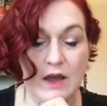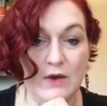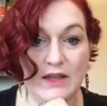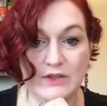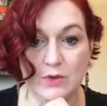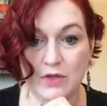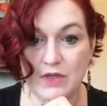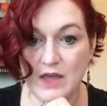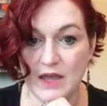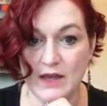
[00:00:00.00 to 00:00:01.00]
Okay, so
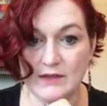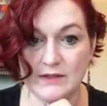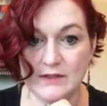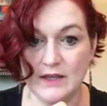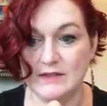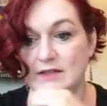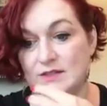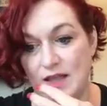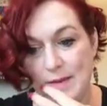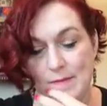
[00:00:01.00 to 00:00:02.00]
this is the
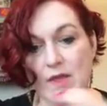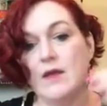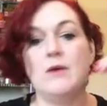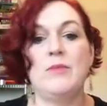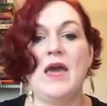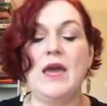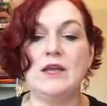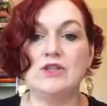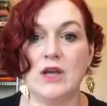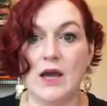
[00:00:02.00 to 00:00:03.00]
same
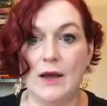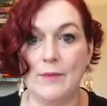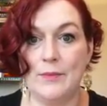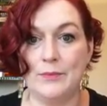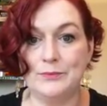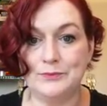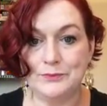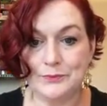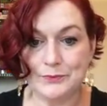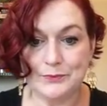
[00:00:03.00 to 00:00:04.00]
page. Um,
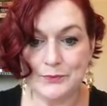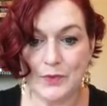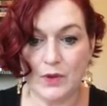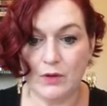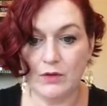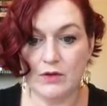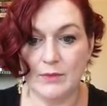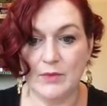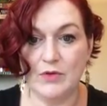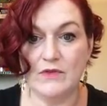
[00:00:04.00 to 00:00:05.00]

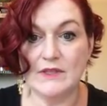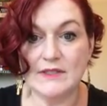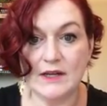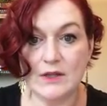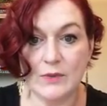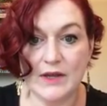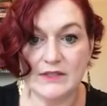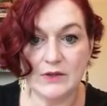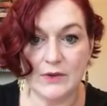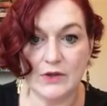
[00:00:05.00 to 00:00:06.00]
let me move this out of the way
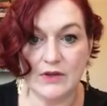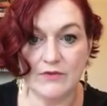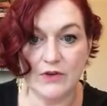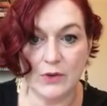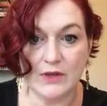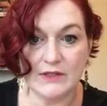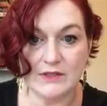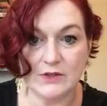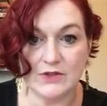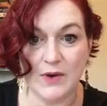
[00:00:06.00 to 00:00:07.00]
so you can
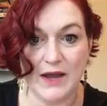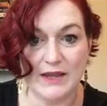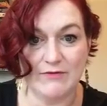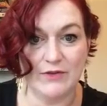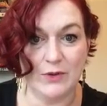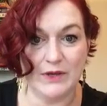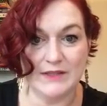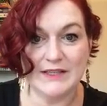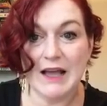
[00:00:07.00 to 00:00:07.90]
focus, or so I can focus.